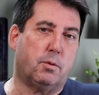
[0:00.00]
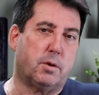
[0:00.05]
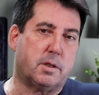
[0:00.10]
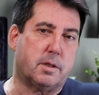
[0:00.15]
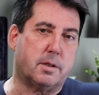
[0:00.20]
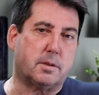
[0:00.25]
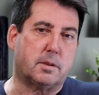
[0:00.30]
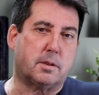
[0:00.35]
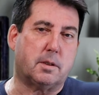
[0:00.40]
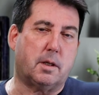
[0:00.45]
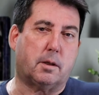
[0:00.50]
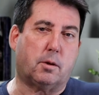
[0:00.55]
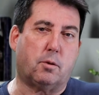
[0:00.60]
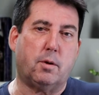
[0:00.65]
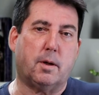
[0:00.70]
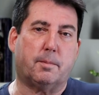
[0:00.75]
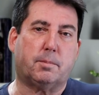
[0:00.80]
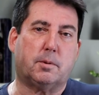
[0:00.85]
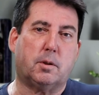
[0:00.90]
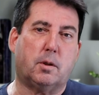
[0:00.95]
which is
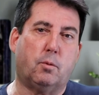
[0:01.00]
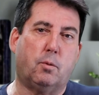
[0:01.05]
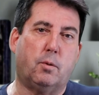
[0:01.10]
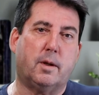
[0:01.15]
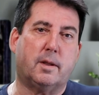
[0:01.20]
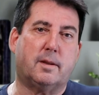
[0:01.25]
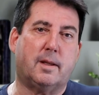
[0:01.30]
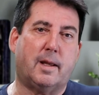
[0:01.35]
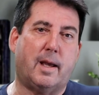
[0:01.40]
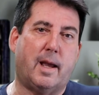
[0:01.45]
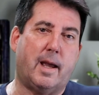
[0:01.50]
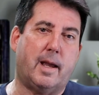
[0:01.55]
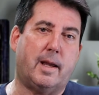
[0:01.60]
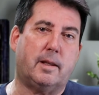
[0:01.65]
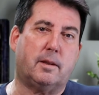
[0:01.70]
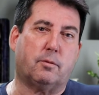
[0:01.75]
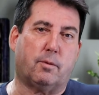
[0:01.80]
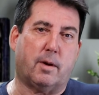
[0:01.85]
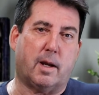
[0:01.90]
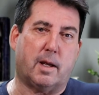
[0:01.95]
equipped with
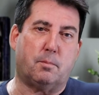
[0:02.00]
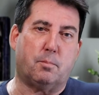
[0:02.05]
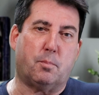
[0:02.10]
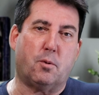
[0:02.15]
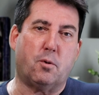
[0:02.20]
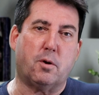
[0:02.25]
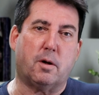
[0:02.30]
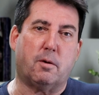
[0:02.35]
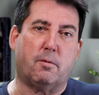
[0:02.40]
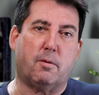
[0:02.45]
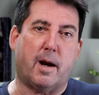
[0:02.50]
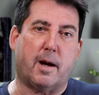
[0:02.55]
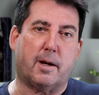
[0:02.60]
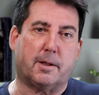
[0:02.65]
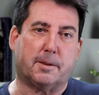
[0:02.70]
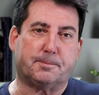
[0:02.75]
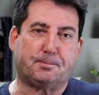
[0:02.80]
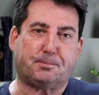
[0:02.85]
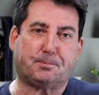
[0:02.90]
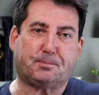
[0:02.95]
a thread border
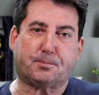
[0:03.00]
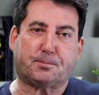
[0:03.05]
router.